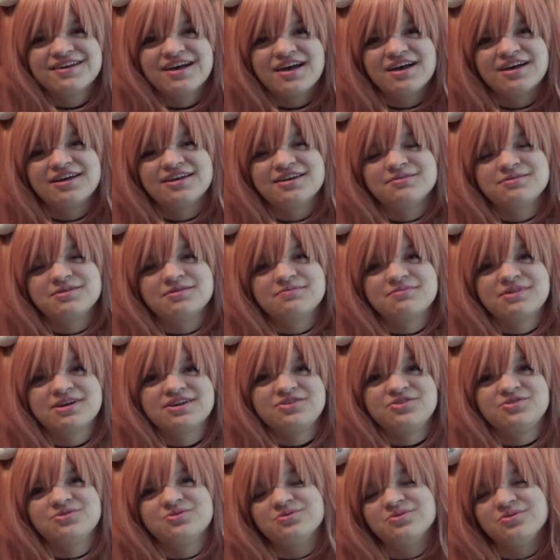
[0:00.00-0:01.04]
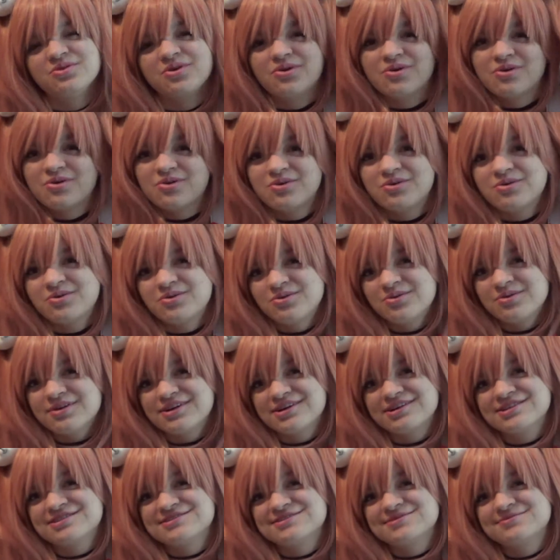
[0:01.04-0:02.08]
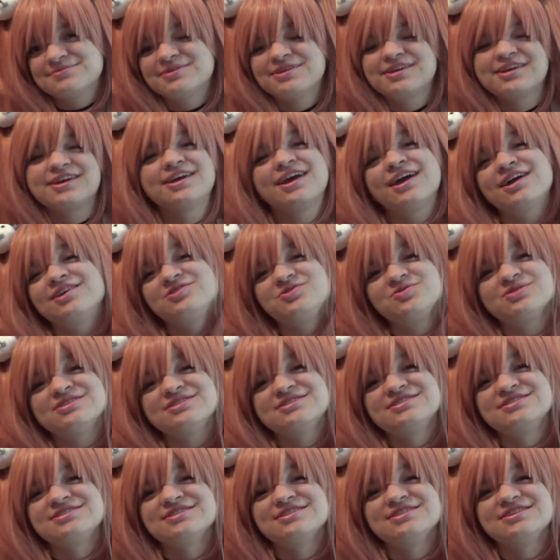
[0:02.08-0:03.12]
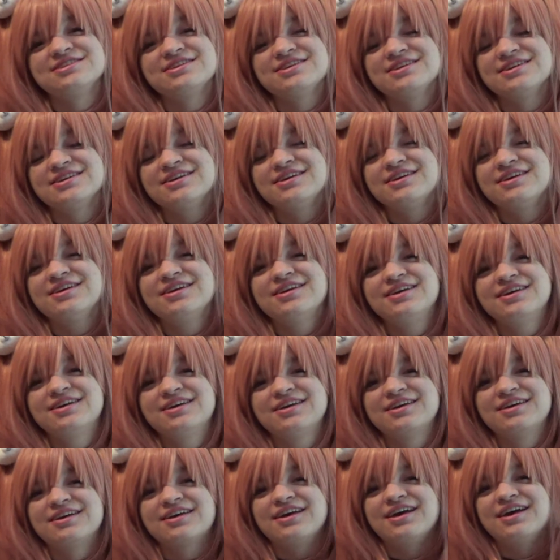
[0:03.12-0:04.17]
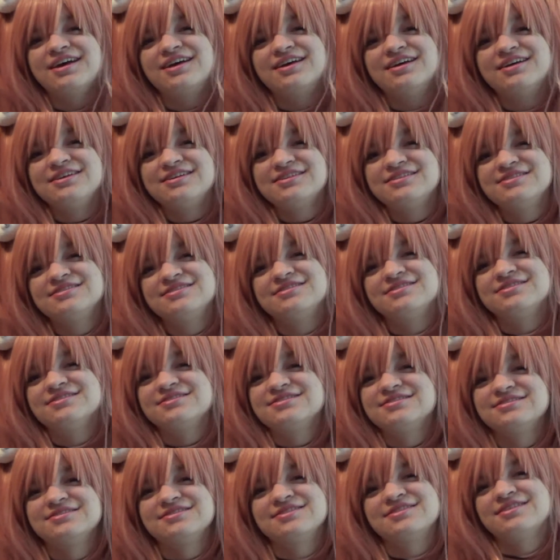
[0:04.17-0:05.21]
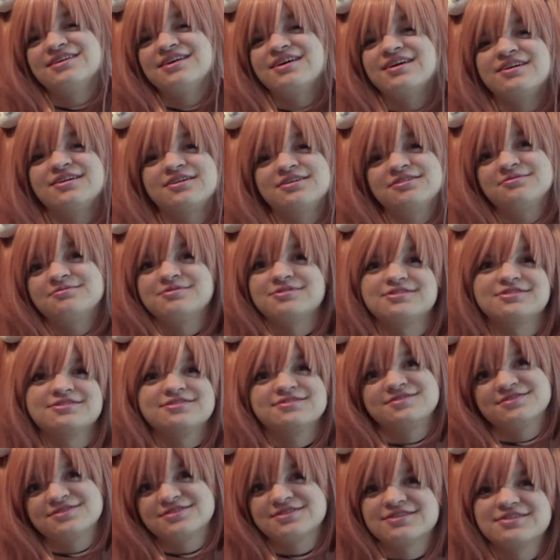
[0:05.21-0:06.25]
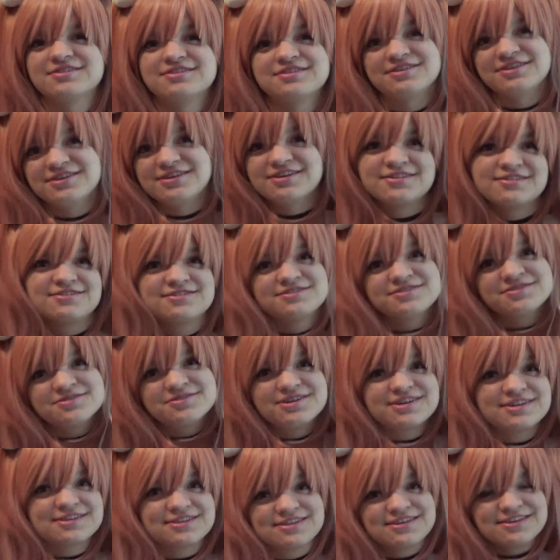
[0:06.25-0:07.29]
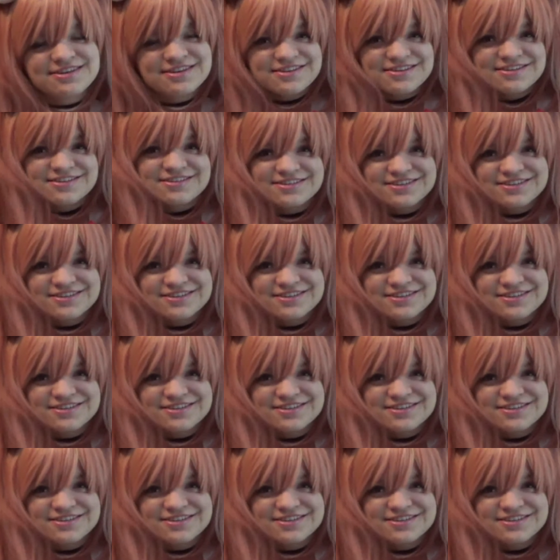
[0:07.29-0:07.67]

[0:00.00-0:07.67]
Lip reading: I'm in my Junko cosplay, as you can see, and I'm just gonna get to it then.